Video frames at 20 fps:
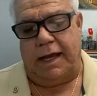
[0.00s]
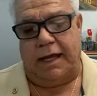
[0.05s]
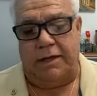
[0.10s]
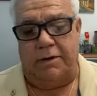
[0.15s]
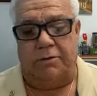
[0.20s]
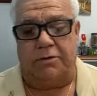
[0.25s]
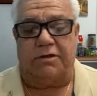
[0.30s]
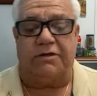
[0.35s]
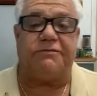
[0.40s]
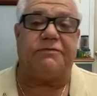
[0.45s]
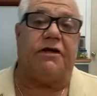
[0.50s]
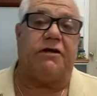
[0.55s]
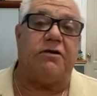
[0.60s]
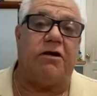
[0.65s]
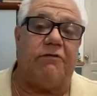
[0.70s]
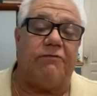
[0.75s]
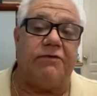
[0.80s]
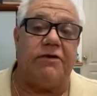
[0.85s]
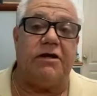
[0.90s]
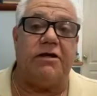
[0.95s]
I noticed Van
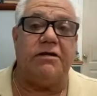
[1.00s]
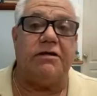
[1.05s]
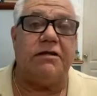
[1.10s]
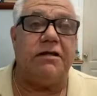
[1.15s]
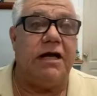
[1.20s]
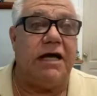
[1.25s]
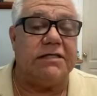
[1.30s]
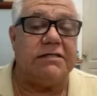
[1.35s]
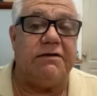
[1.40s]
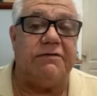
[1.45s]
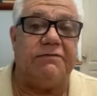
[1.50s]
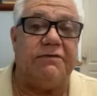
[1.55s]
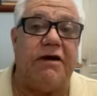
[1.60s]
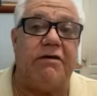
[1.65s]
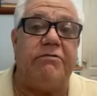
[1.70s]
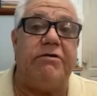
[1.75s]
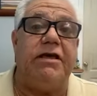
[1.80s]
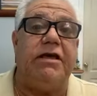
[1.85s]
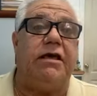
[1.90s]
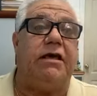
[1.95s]
Huffelen has a
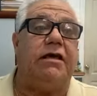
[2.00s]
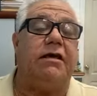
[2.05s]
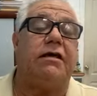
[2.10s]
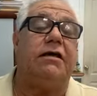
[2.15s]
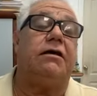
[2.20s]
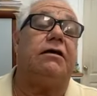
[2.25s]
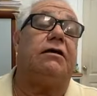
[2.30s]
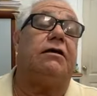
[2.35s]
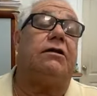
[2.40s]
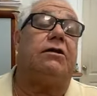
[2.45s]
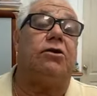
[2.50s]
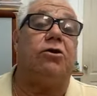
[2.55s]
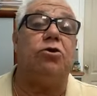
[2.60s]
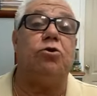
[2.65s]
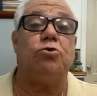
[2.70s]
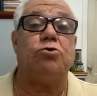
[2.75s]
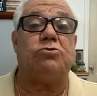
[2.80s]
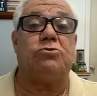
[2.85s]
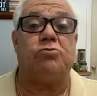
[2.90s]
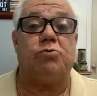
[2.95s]
very
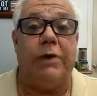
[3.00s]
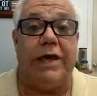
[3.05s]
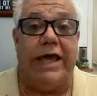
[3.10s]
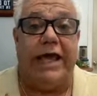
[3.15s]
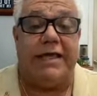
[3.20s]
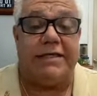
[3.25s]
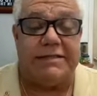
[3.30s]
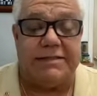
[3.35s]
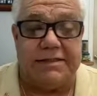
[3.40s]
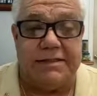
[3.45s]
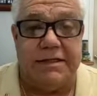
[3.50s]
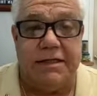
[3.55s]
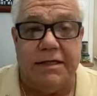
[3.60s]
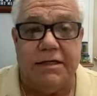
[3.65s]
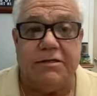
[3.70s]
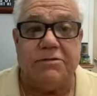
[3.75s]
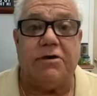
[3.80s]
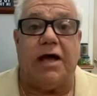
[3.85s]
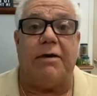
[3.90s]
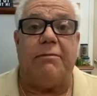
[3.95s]
loose waist,
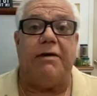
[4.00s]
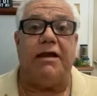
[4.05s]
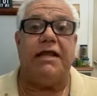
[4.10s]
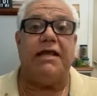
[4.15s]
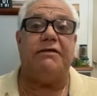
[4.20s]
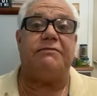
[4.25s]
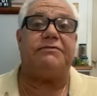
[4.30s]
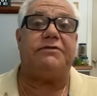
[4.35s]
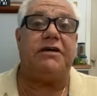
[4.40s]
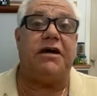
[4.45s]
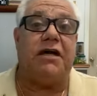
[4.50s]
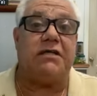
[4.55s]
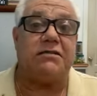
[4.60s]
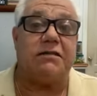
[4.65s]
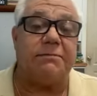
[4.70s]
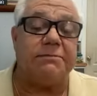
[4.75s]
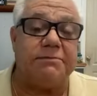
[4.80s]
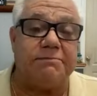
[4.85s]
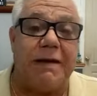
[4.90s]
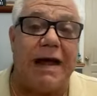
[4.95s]
so I believe she got
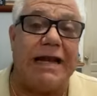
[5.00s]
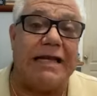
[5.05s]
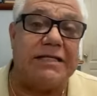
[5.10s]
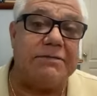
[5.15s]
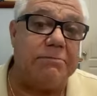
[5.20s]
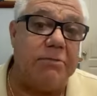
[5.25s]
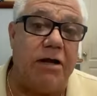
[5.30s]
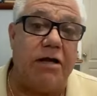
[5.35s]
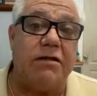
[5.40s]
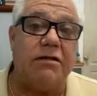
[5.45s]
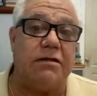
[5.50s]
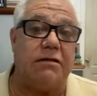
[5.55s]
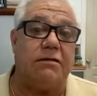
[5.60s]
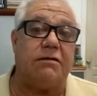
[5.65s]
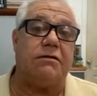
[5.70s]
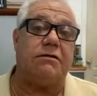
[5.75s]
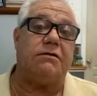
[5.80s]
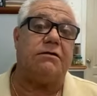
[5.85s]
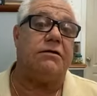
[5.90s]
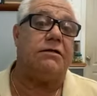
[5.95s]
some Spanish blood in
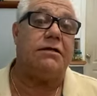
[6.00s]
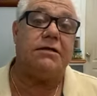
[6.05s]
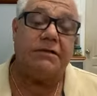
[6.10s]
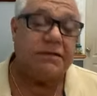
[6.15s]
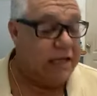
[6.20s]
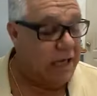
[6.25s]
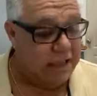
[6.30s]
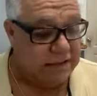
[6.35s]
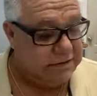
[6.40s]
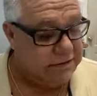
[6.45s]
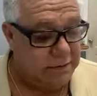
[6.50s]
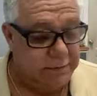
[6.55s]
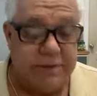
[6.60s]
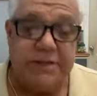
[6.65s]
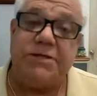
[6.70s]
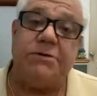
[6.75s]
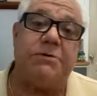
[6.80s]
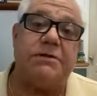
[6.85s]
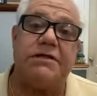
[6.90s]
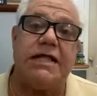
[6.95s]
her, because the
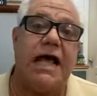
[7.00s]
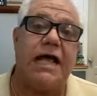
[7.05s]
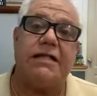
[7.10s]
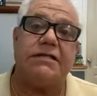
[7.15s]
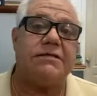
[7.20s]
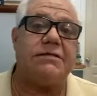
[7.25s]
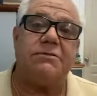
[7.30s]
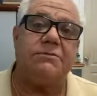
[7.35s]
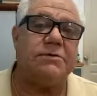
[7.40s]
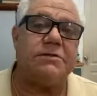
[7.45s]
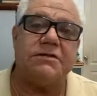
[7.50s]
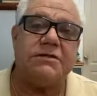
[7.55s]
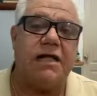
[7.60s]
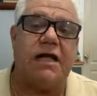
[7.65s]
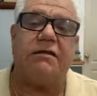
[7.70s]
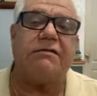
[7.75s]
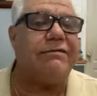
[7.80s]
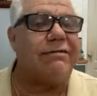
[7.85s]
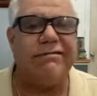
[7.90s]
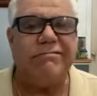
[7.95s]
way she was dancing was
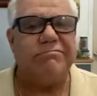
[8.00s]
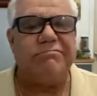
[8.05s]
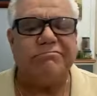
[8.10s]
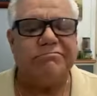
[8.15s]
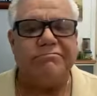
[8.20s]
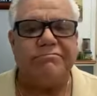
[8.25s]
not